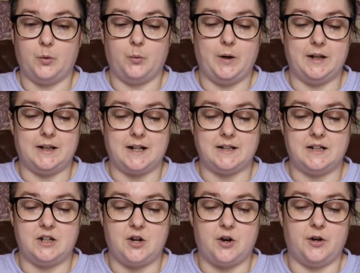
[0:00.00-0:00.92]
we
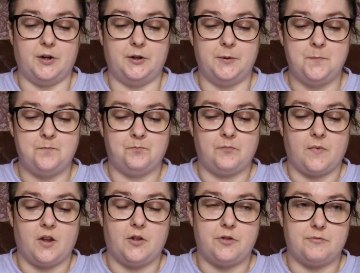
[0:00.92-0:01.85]
landed on
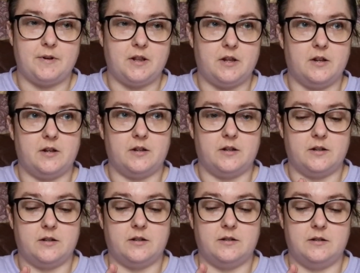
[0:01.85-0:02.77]
thriller,